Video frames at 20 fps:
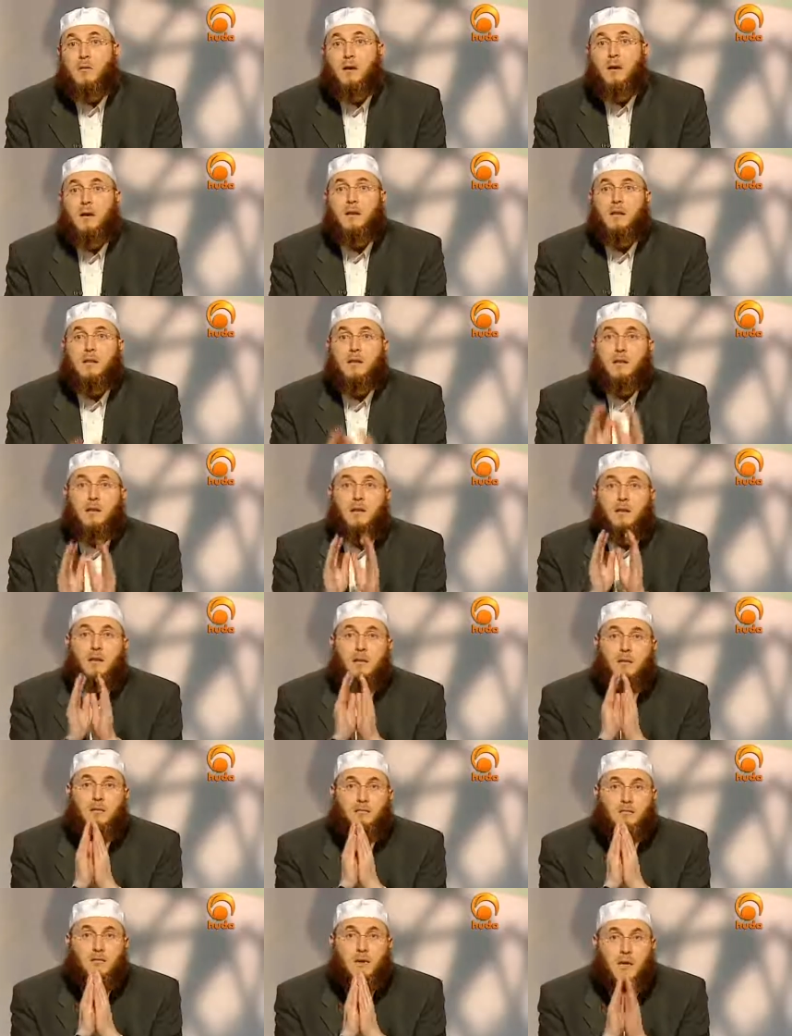Where
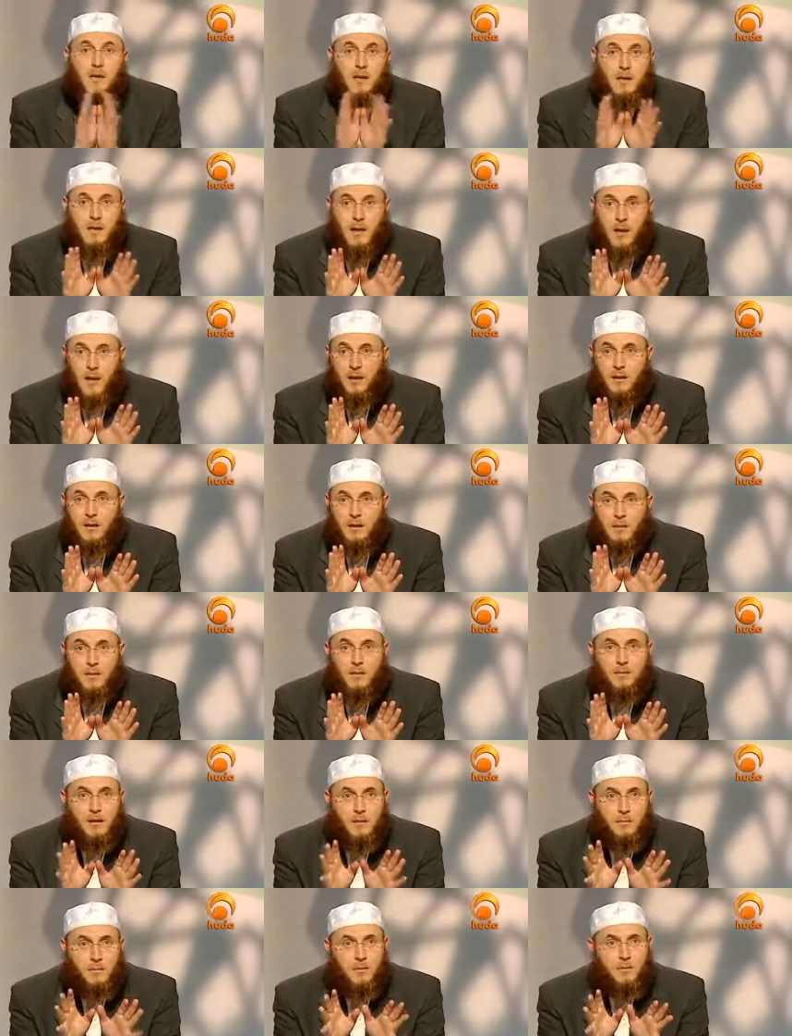we dedicated
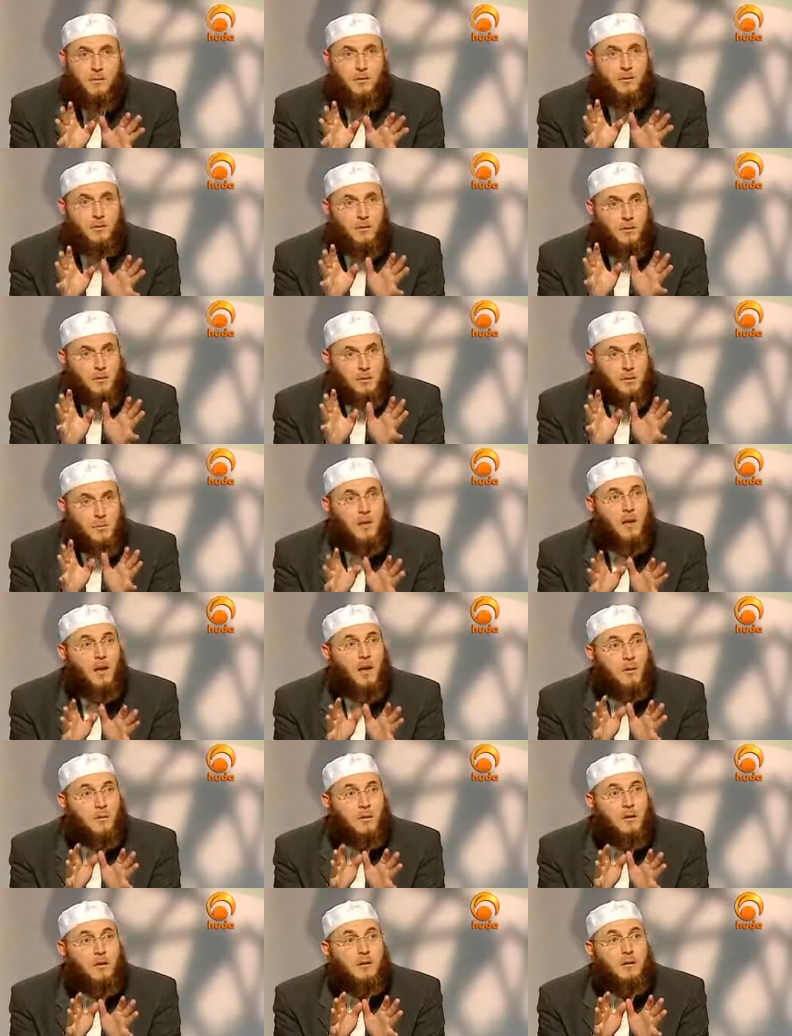this episode to
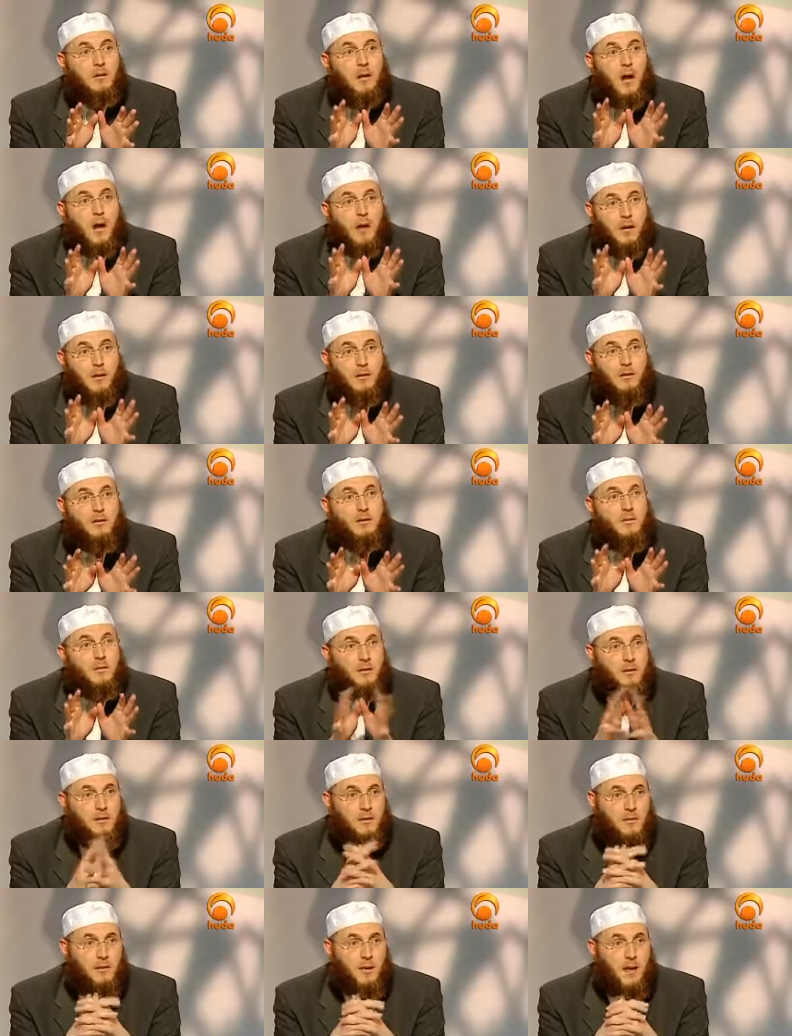speak about
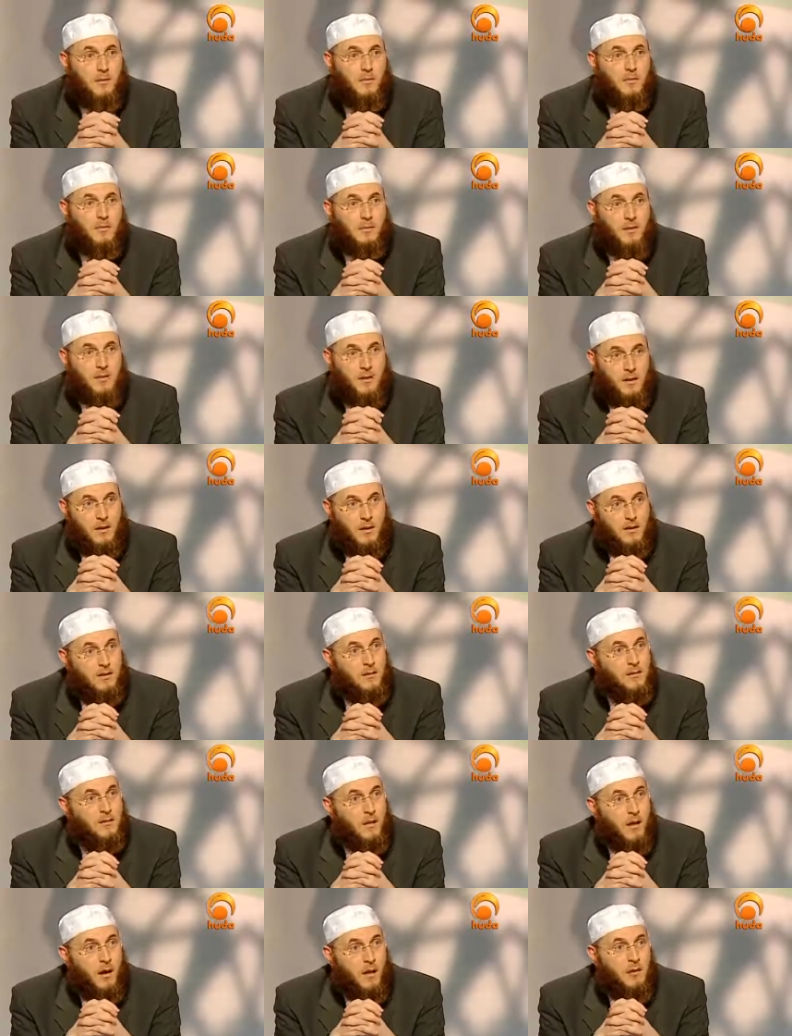tolerance in Islam,
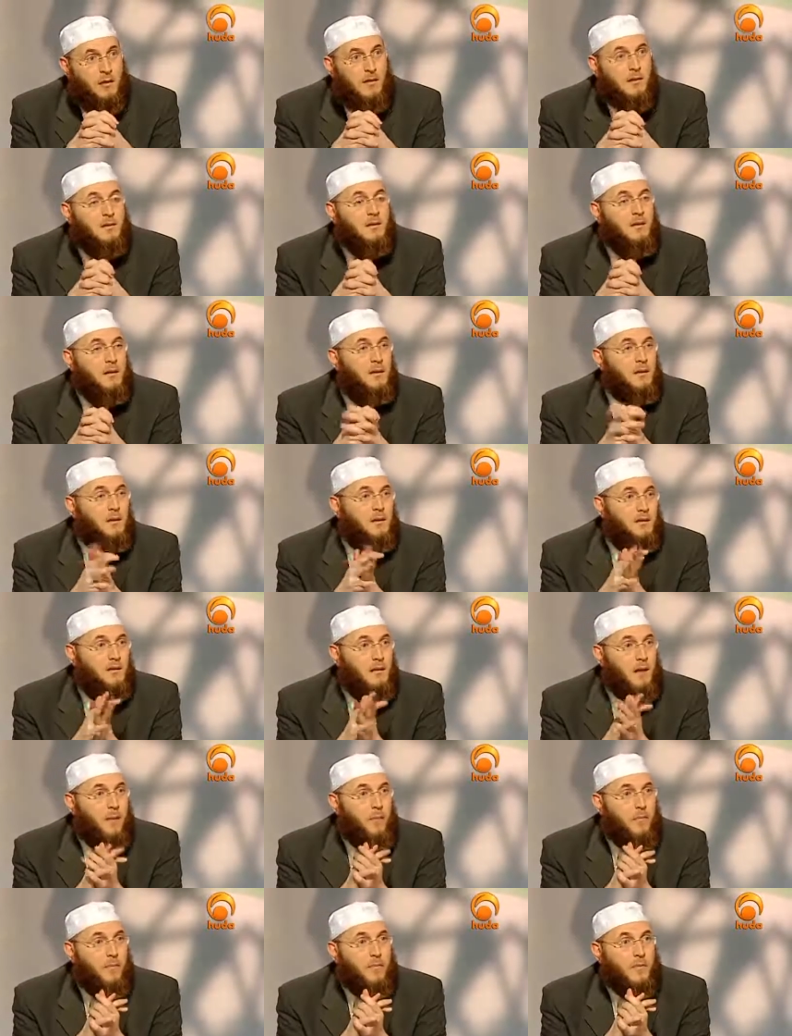religious tolerance in
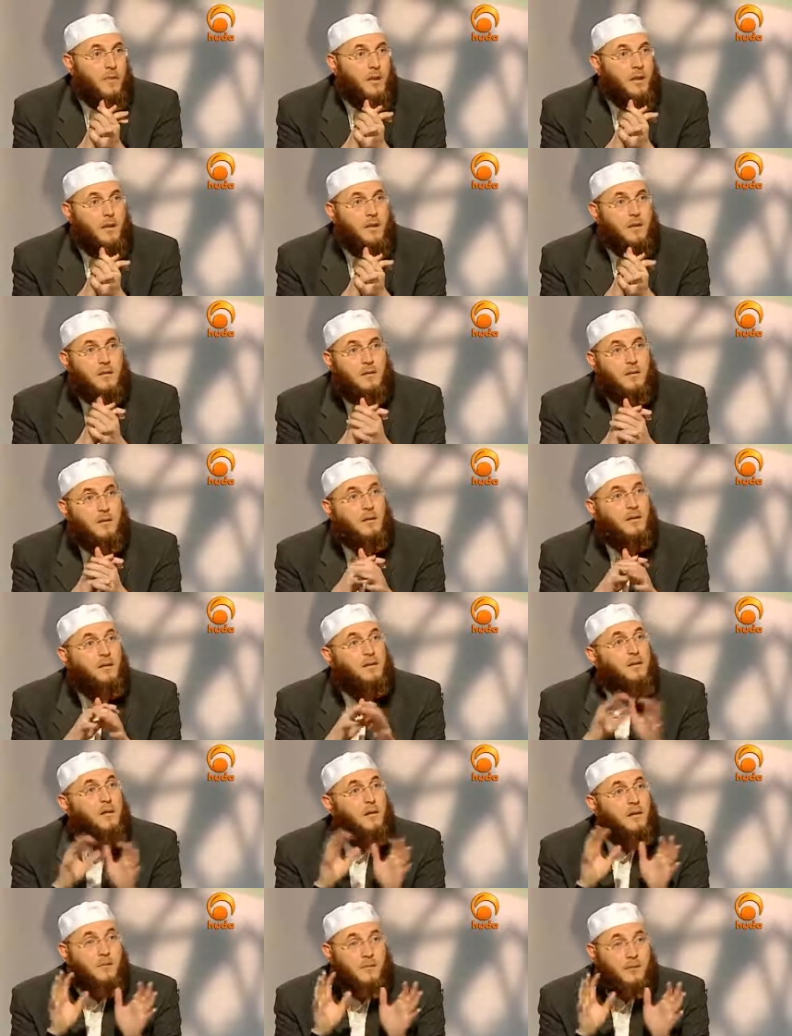Islam
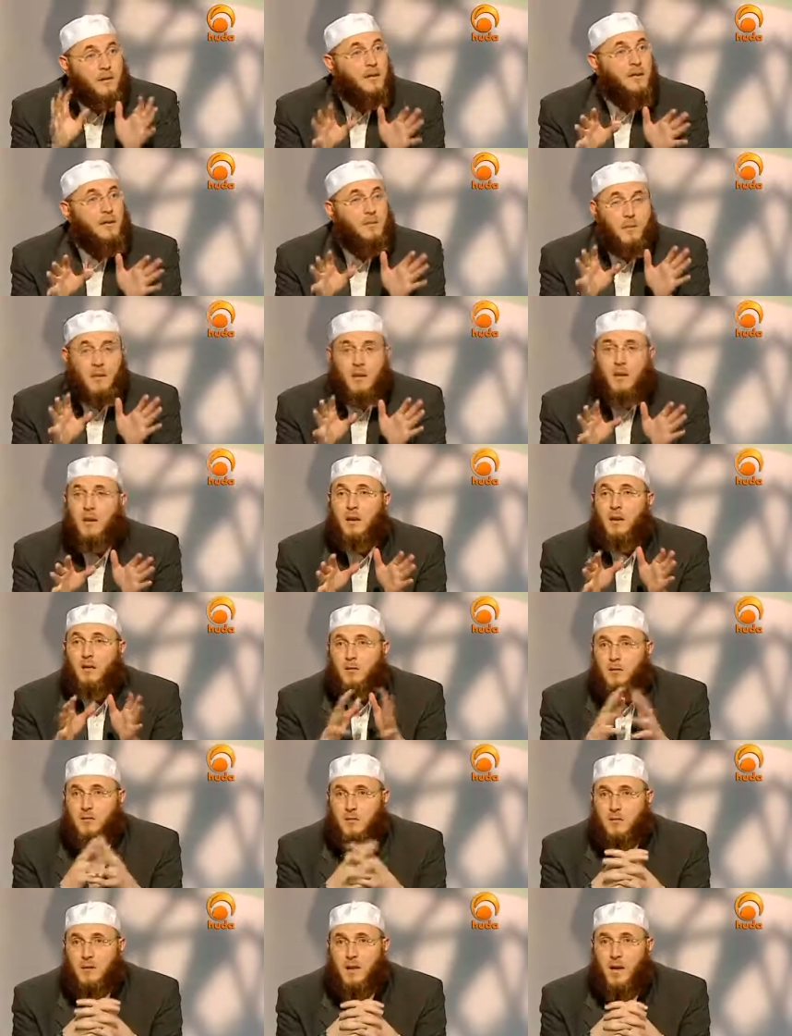since the very
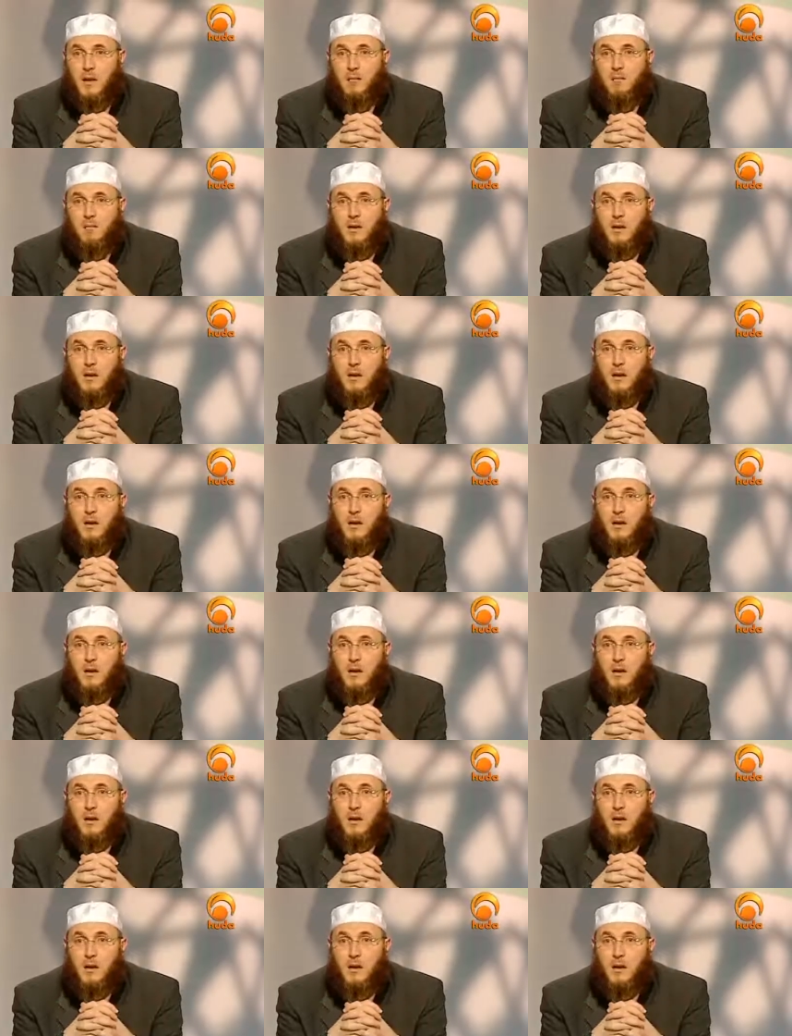beginning of Islam.